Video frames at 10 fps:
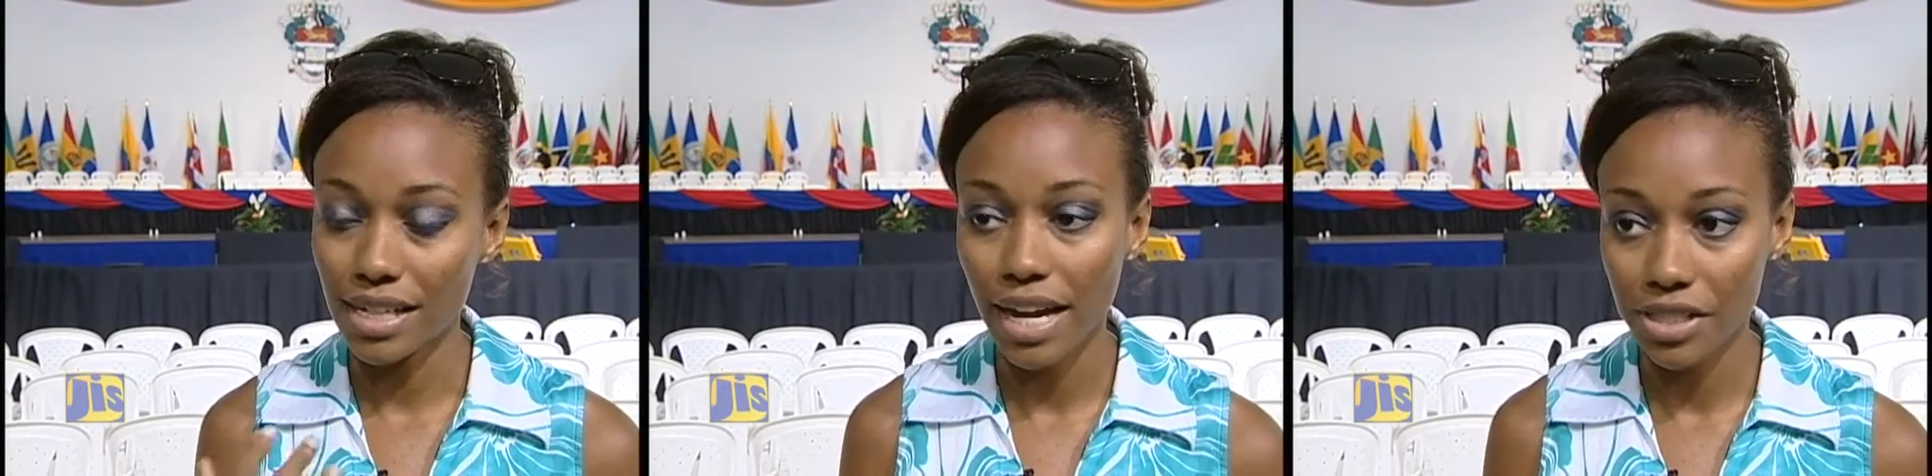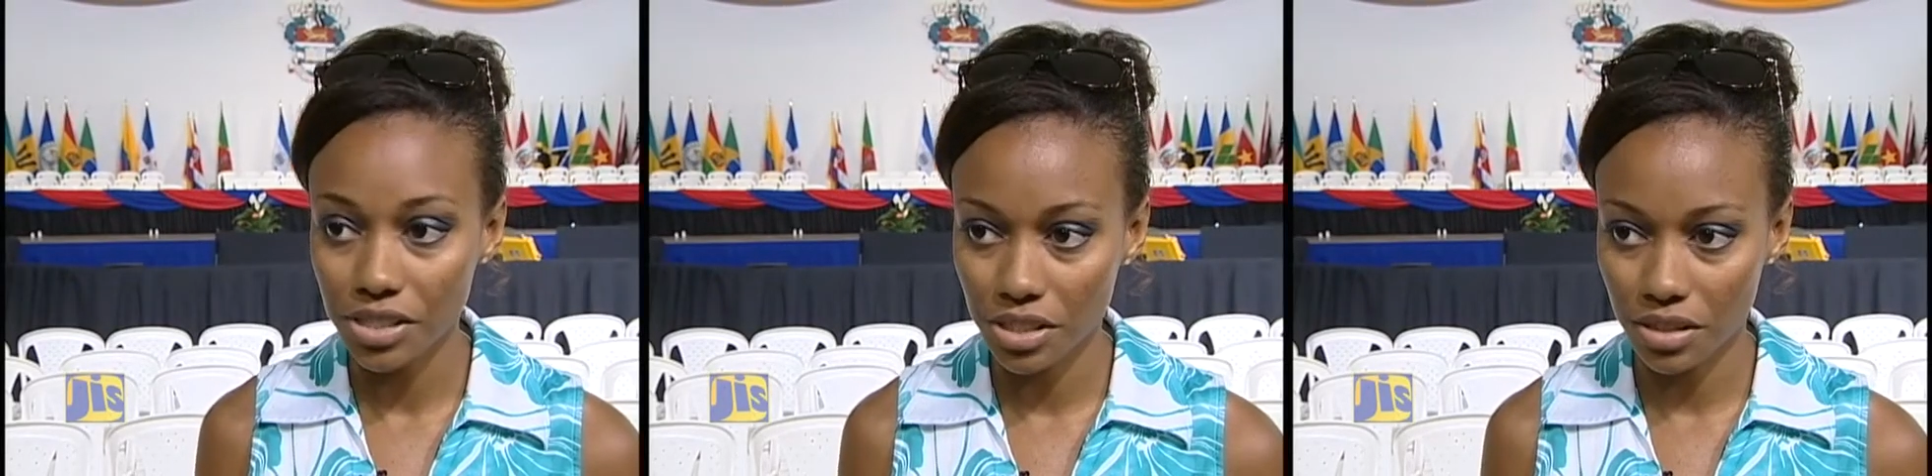
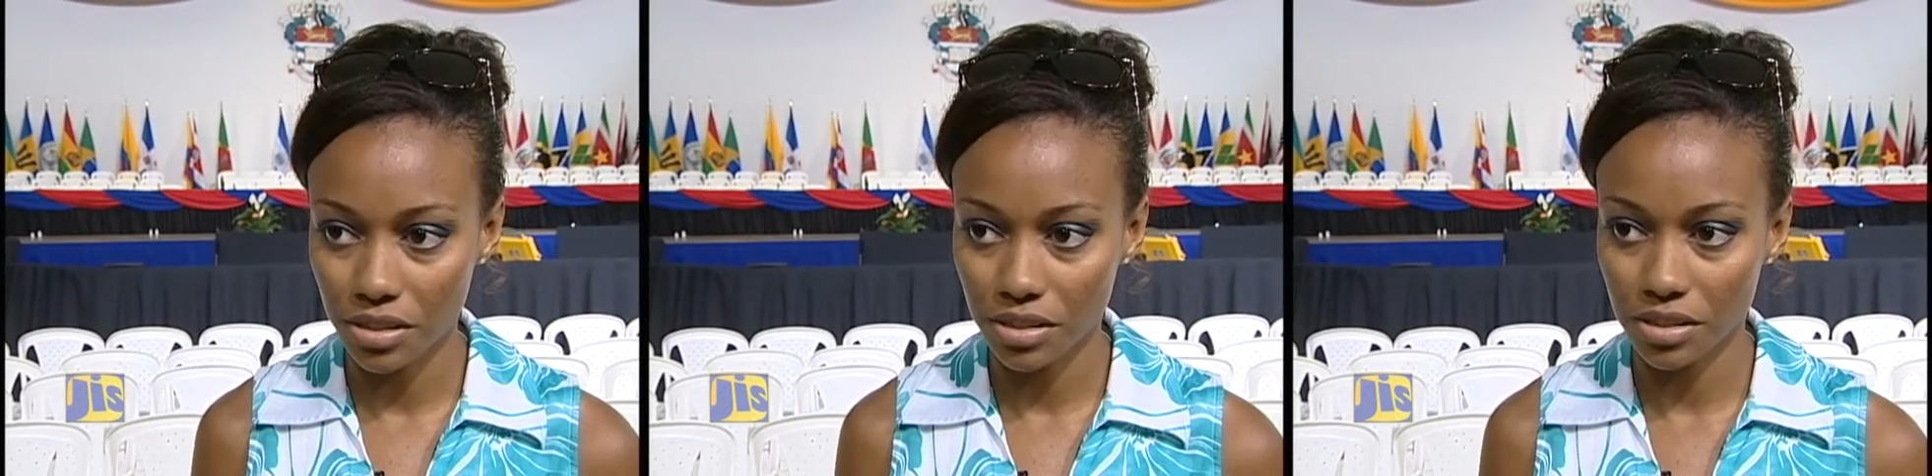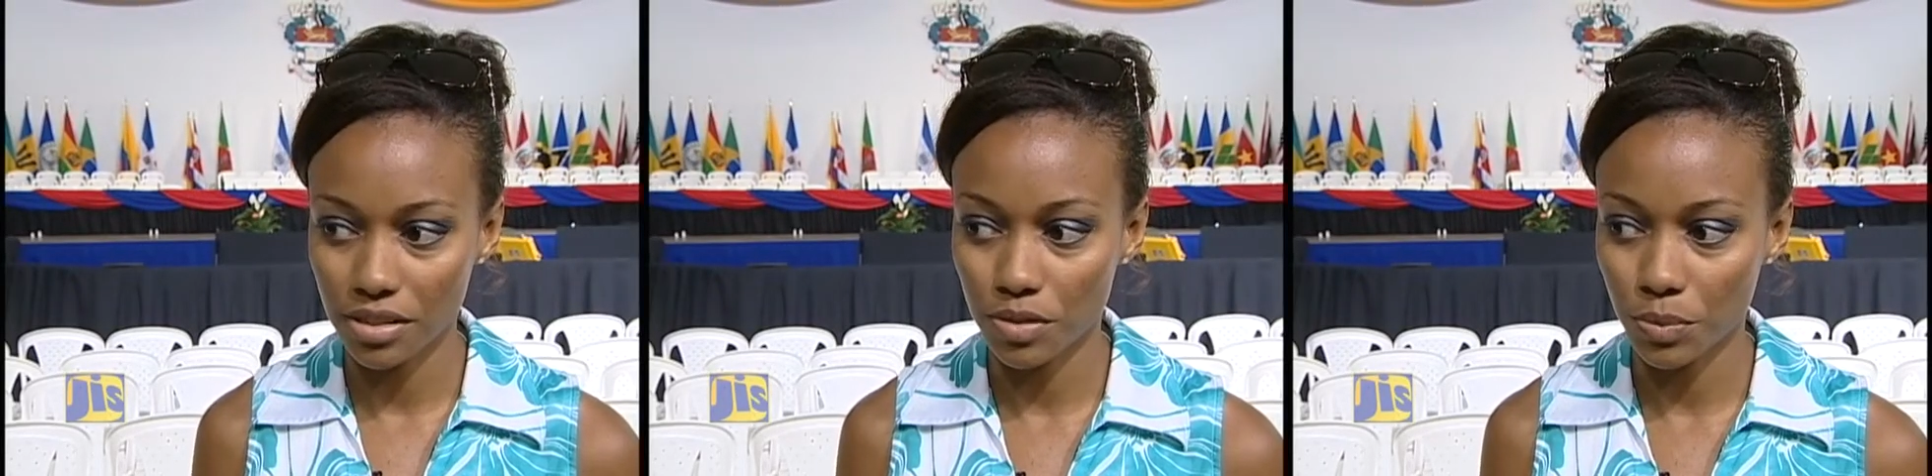
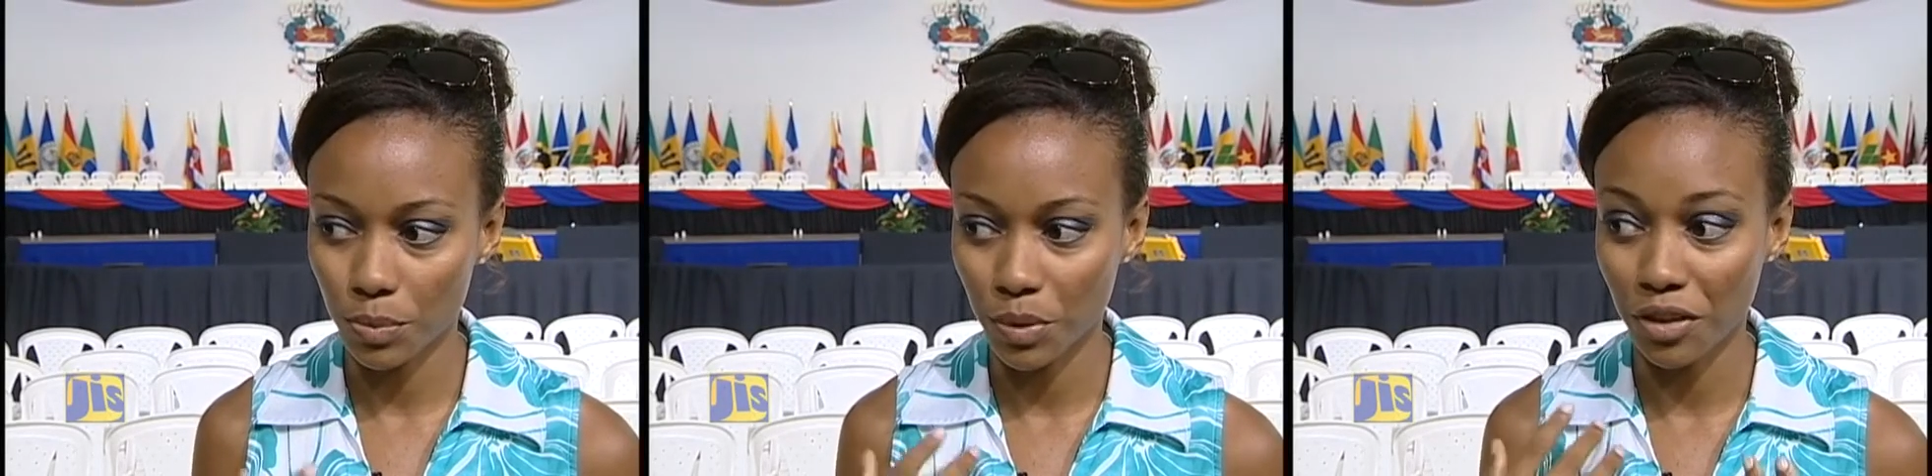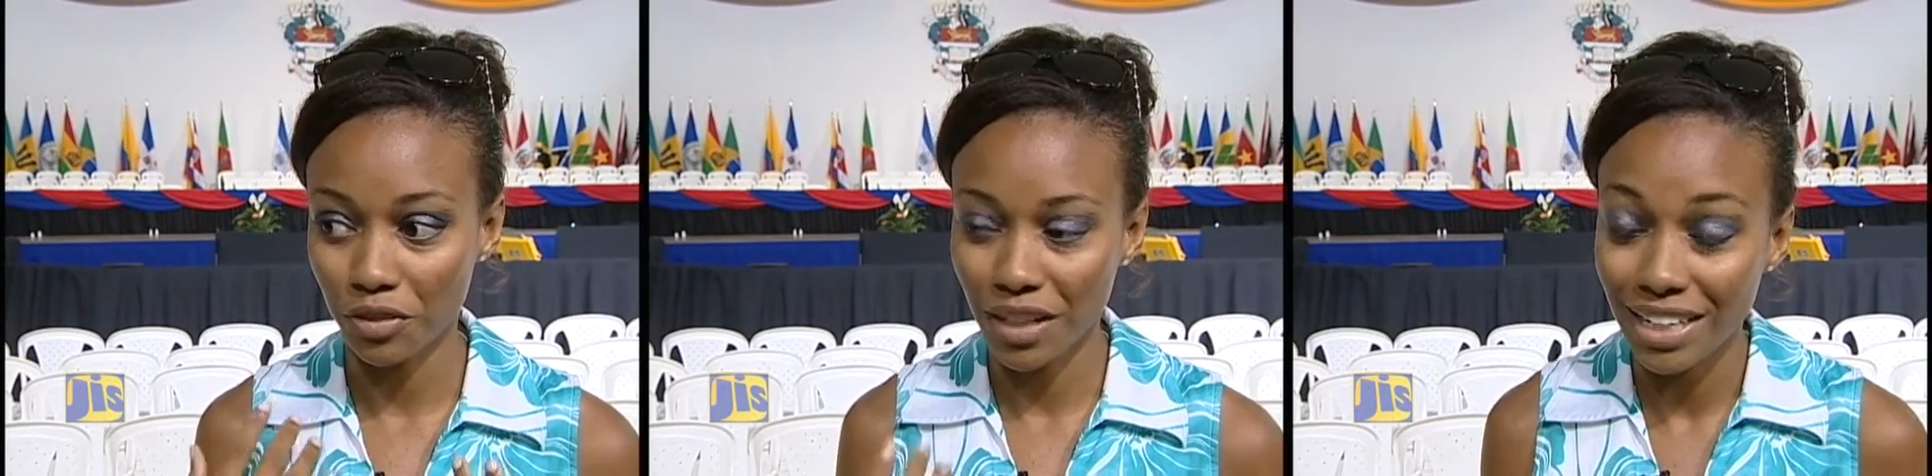answers
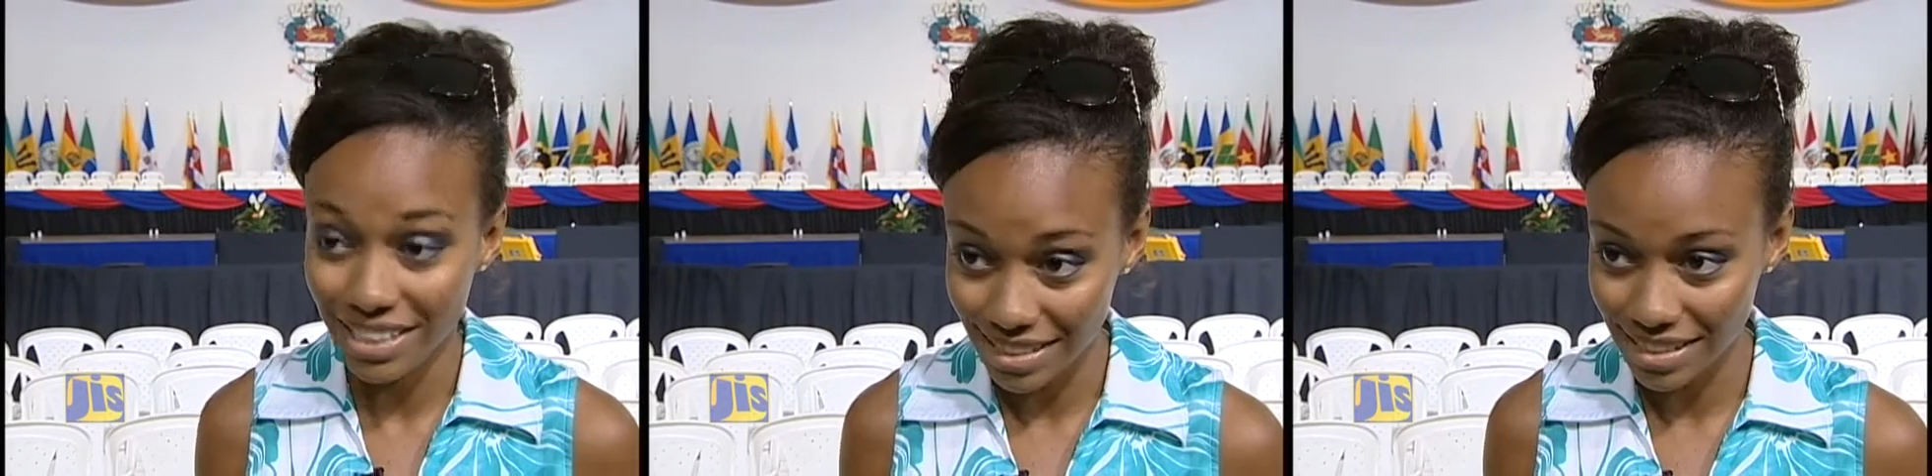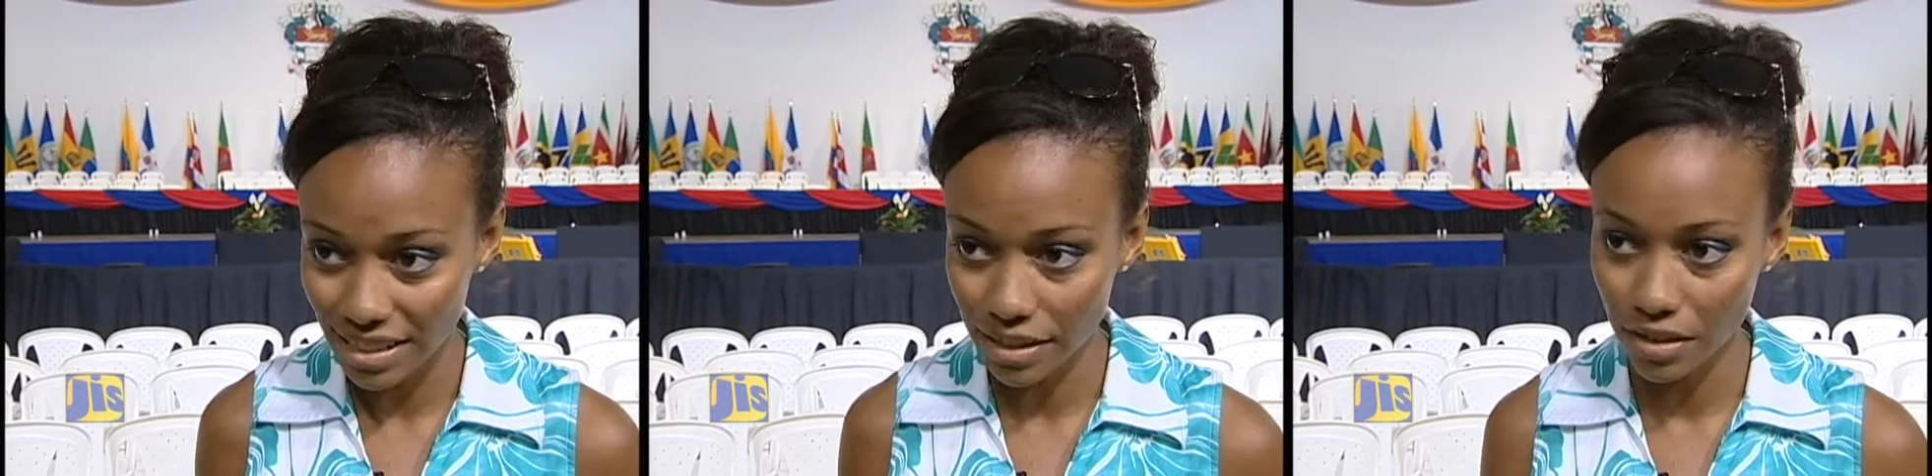were realistic,